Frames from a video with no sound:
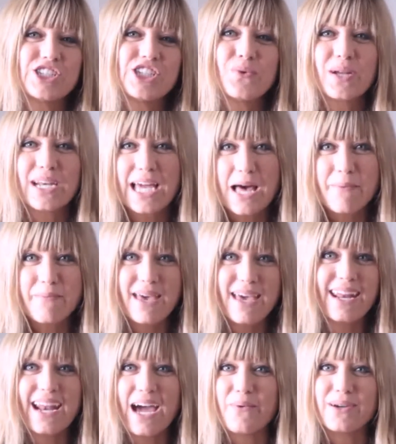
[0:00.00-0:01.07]
she would come
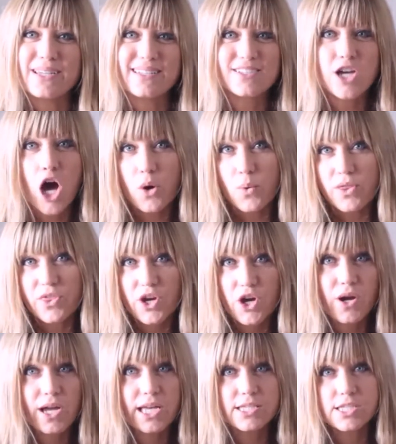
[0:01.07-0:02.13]
in and I would talk with
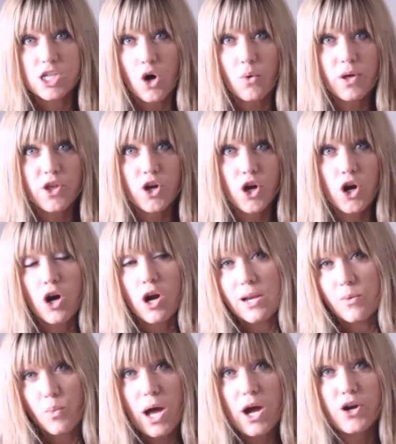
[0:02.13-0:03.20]
her and consult with her
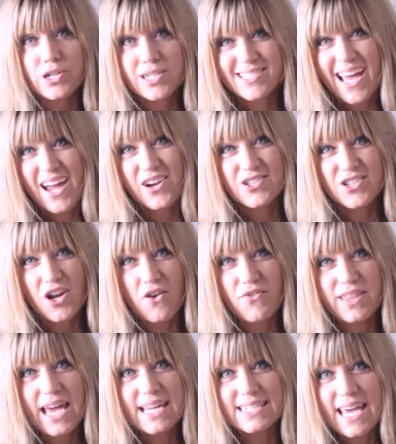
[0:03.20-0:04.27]
and what her desires are
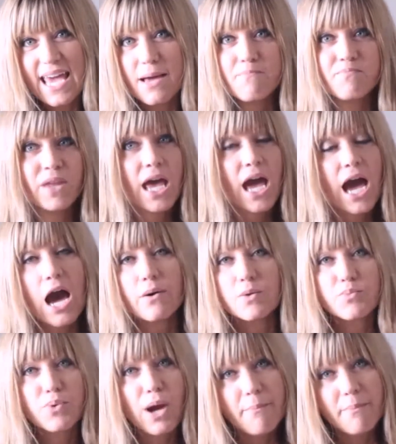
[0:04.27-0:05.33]
for that day. I
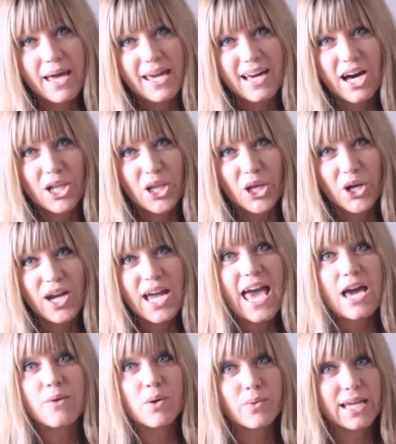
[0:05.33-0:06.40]
would prep my color
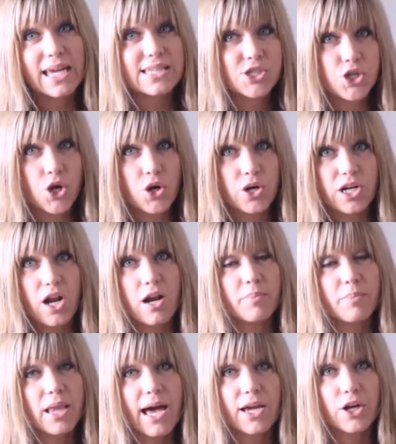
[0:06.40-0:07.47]
and we would get started on
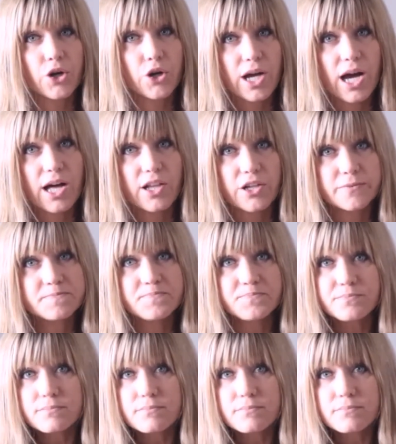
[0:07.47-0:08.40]
applying her color.